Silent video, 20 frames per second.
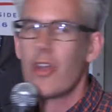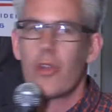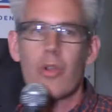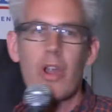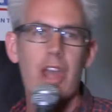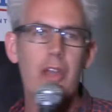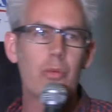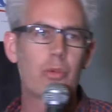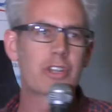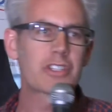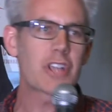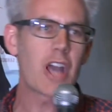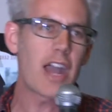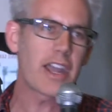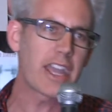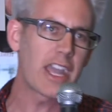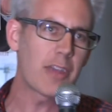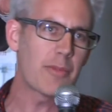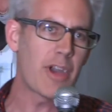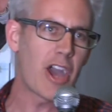right? We're
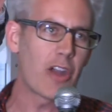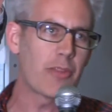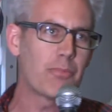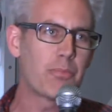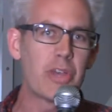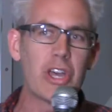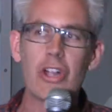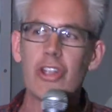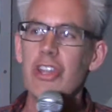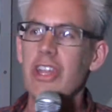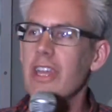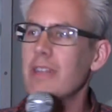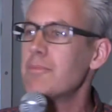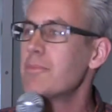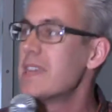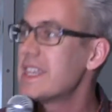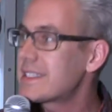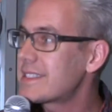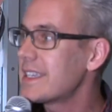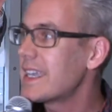talking about building
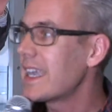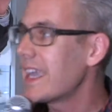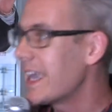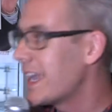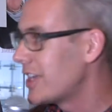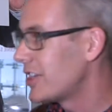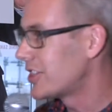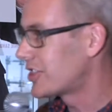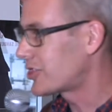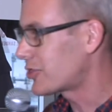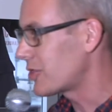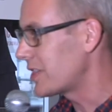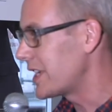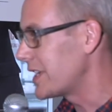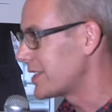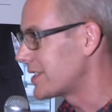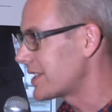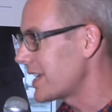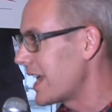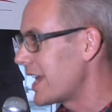missing
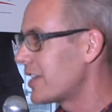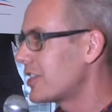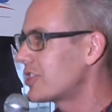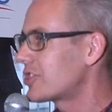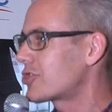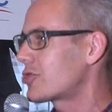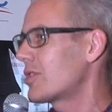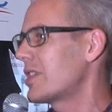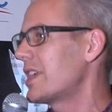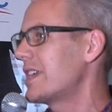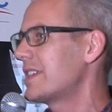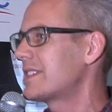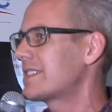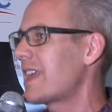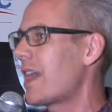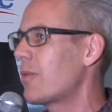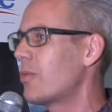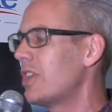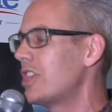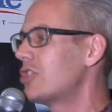industries
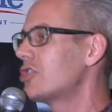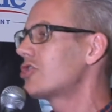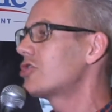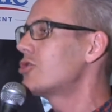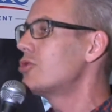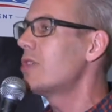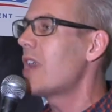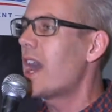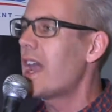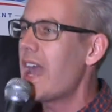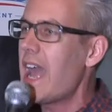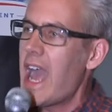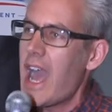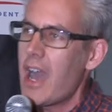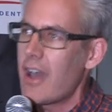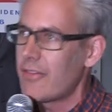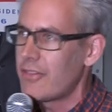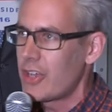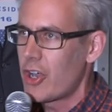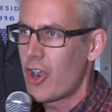that we just do not
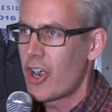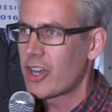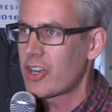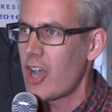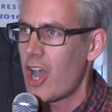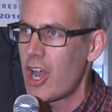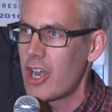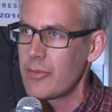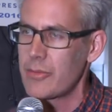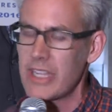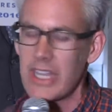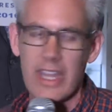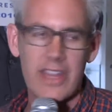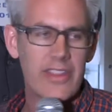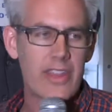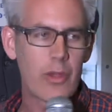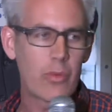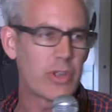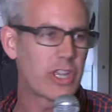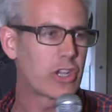have in our economy
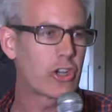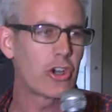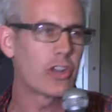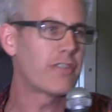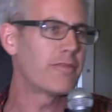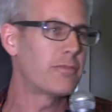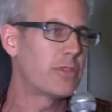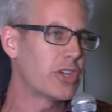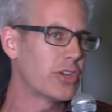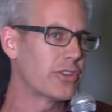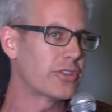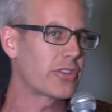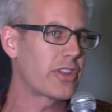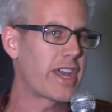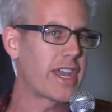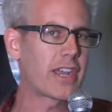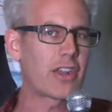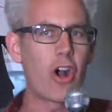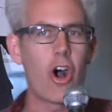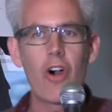and that we could have built
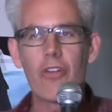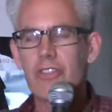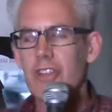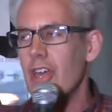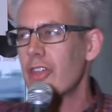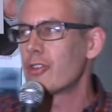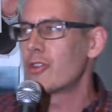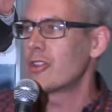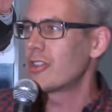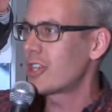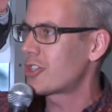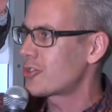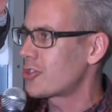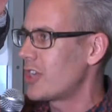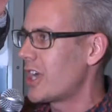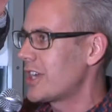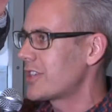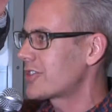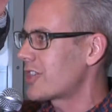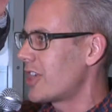like all the other
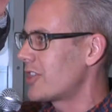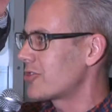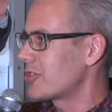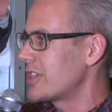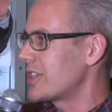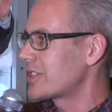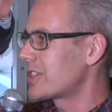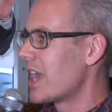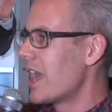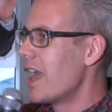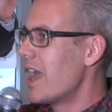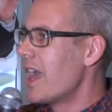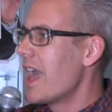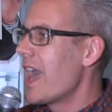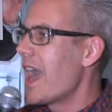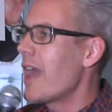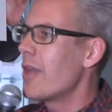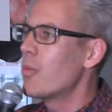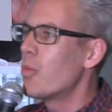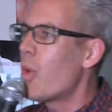industrialized countries.
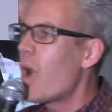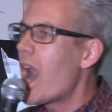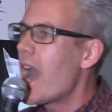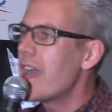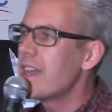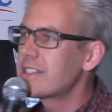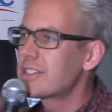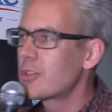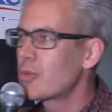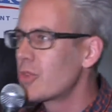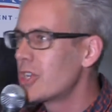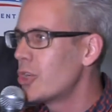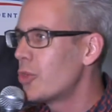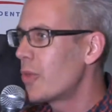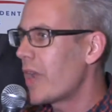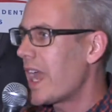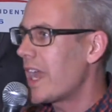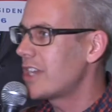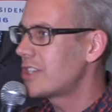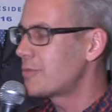And why has the real
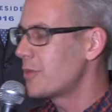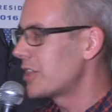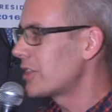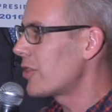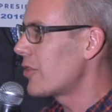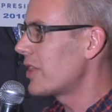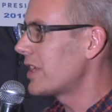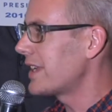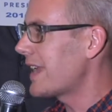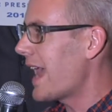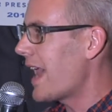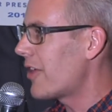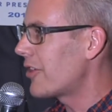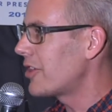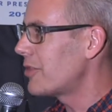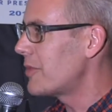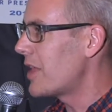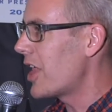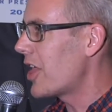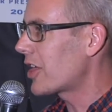wage been going down in
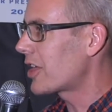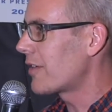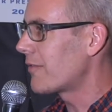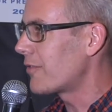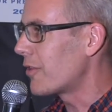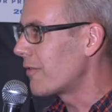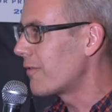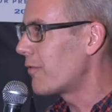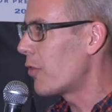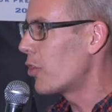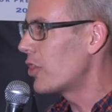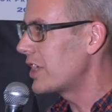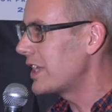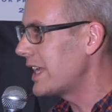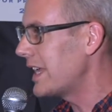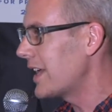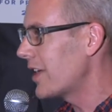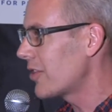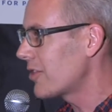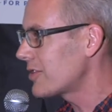America for 40
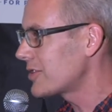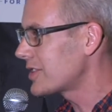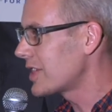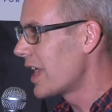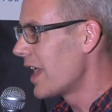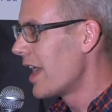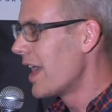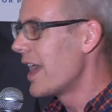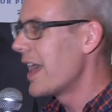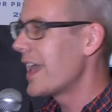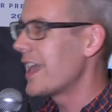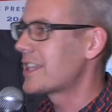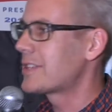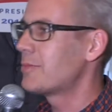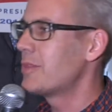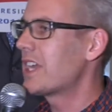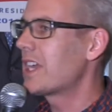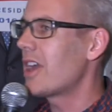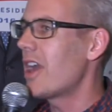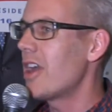years? It's
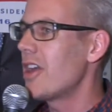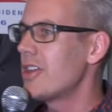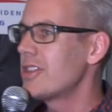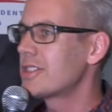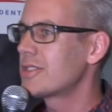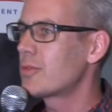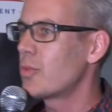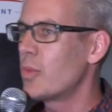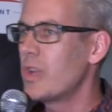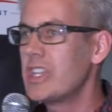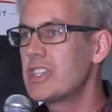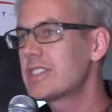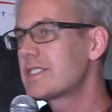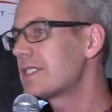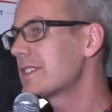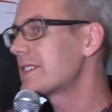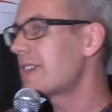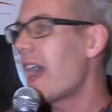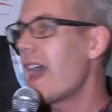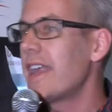because we just
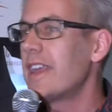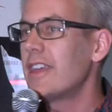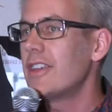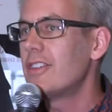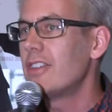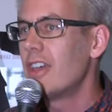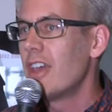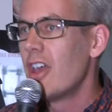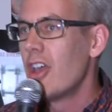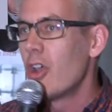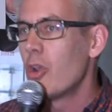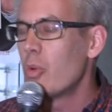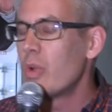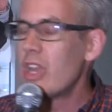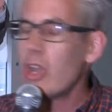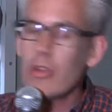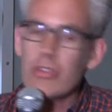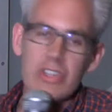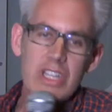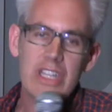decided we
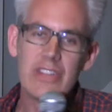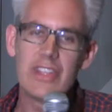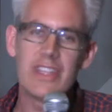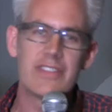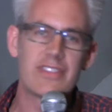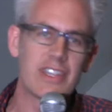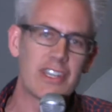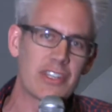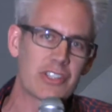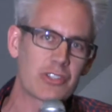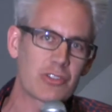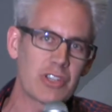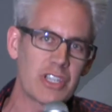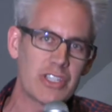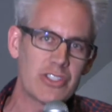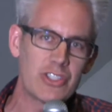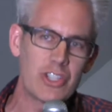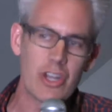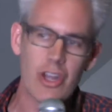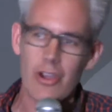don't need these
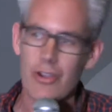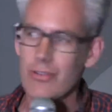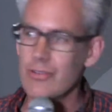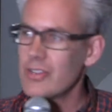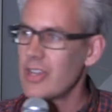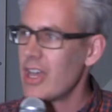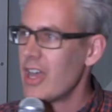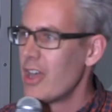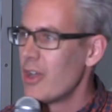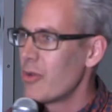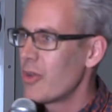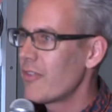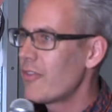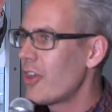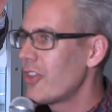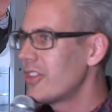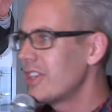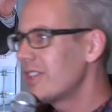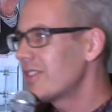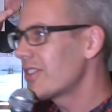industries, you know? We have
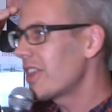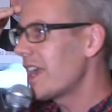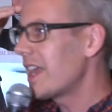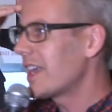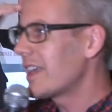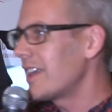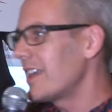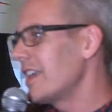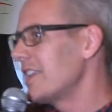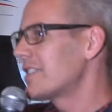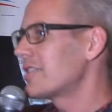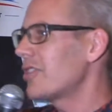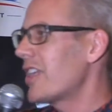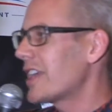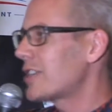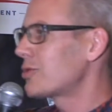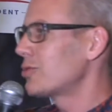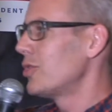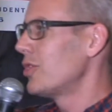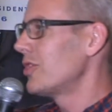all these, like,
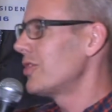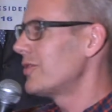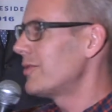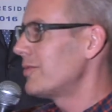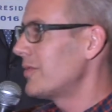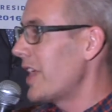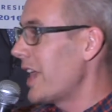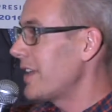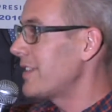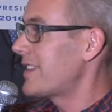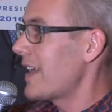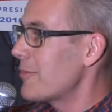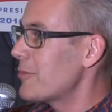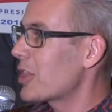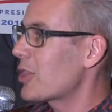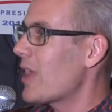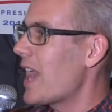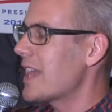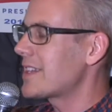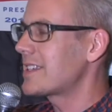intellectual
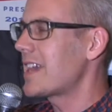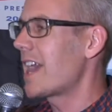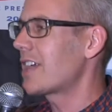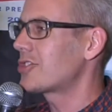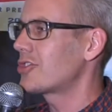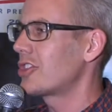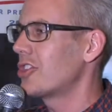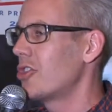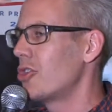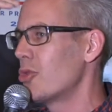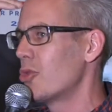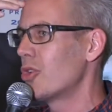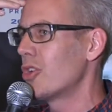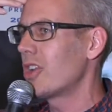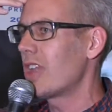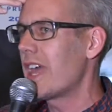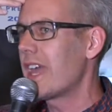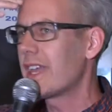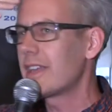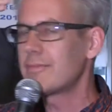Democrats, actually, who are
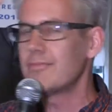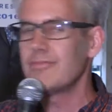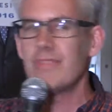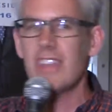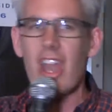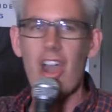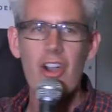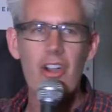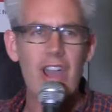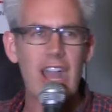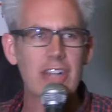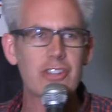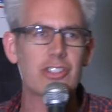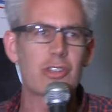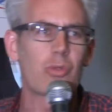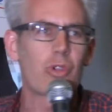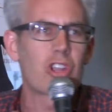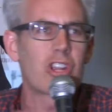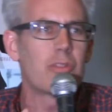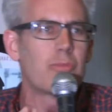like, no, actually,
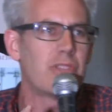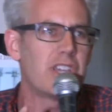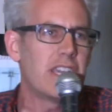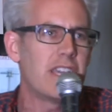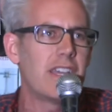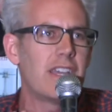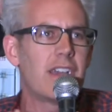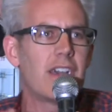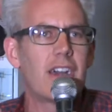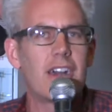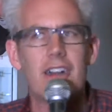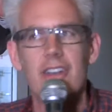we're going to be,